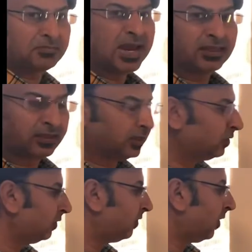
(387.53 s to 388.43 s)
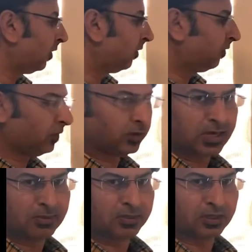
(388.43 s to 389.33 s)
method you follow for
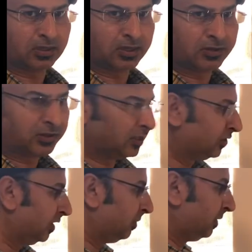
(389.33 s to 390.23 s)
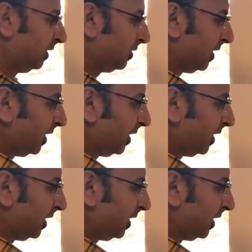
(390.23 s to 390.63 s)
nominal and real GDP. So